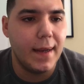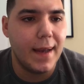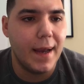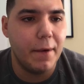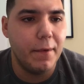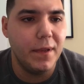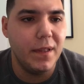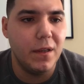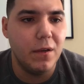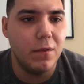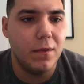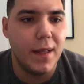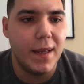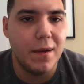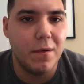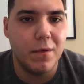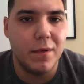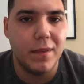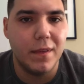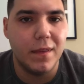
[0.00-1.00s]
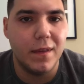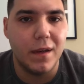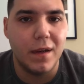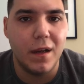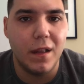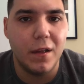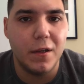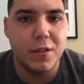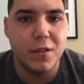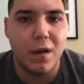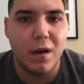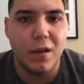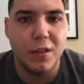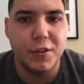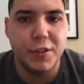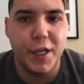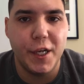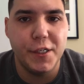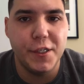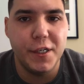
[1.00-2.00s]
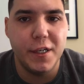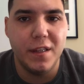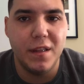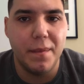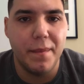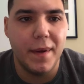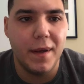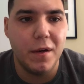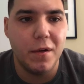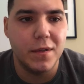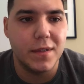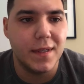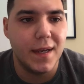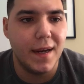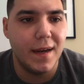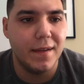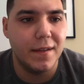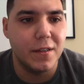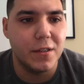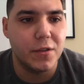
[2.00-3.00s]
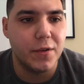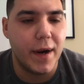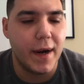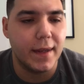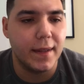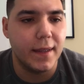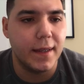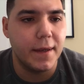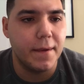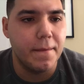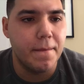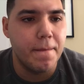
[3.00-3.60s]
I really don't like when the colors are all changing in the menu. It's kind of distracting.